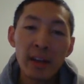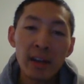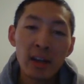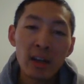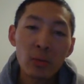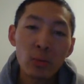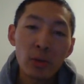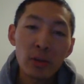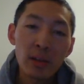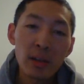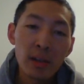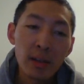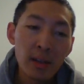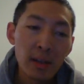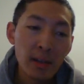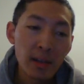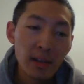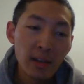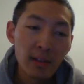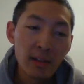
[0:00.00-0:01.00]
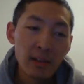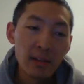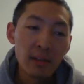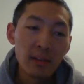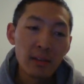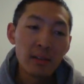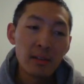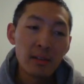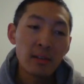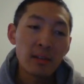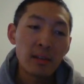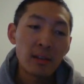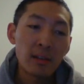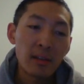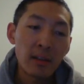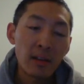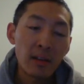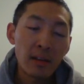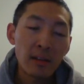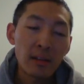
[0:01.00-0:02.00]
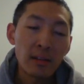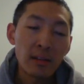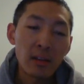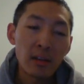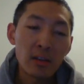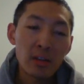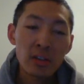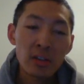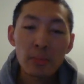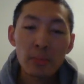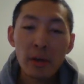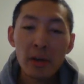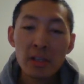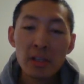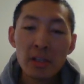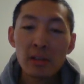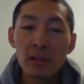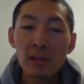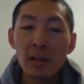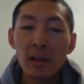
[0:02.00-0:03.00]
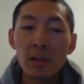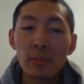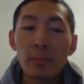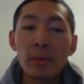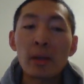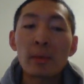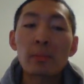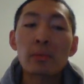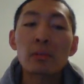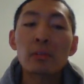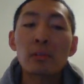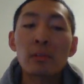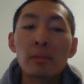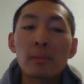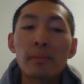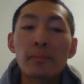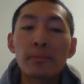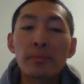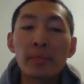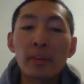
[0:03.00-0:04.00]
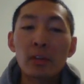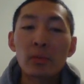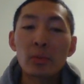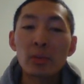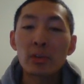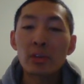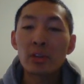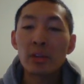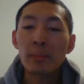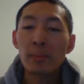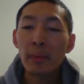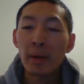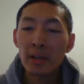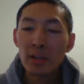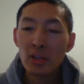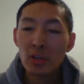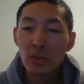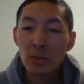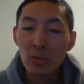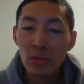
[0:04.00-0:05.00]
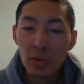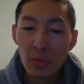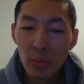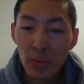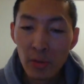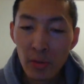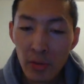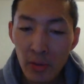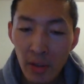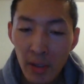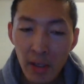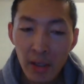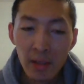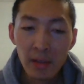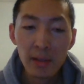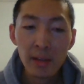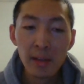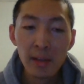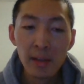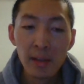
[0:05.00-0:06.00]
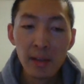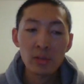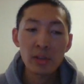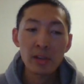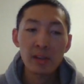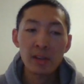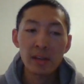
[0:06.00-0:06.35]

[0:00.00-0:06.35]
And surprisingly, a lot of people were in my shoes where they were not able to find an opportunity